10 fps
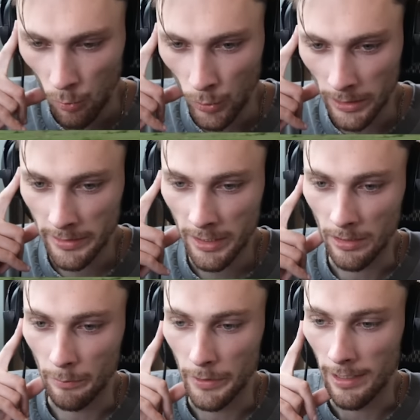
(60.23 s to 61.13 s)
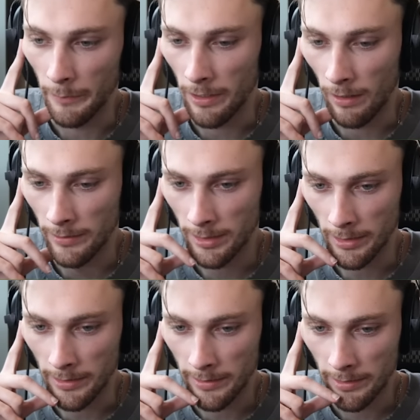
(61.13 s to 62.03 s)
What else could it be? I mean,
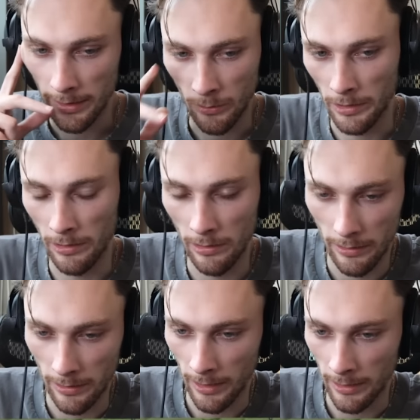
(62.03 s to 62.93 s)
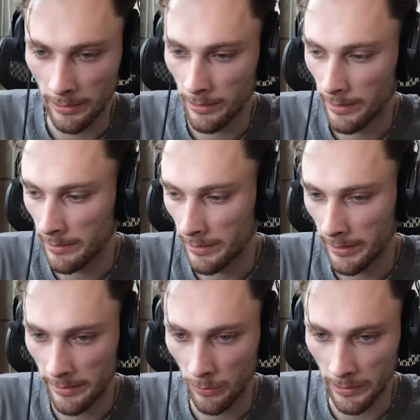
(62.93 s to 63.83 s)
obviously it's anywhere in Ghana. It's an
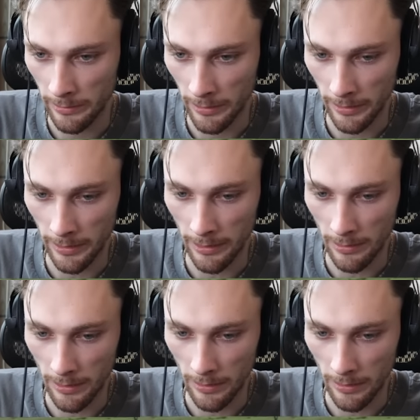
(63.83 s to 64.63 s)
east-west road again,